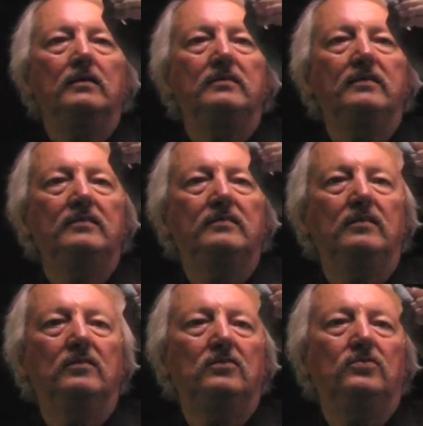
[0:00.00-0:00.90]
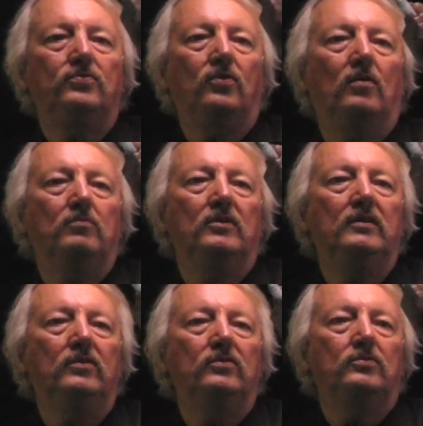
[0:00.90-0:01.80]
distance from the
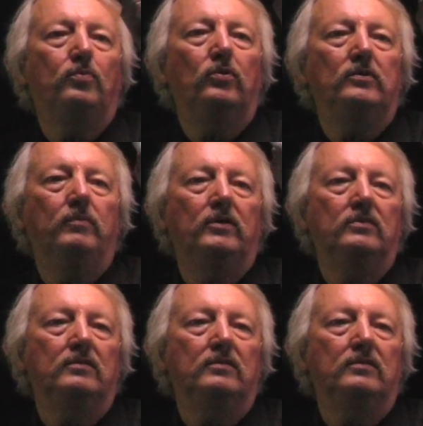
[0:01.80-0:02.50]
nearest point measures.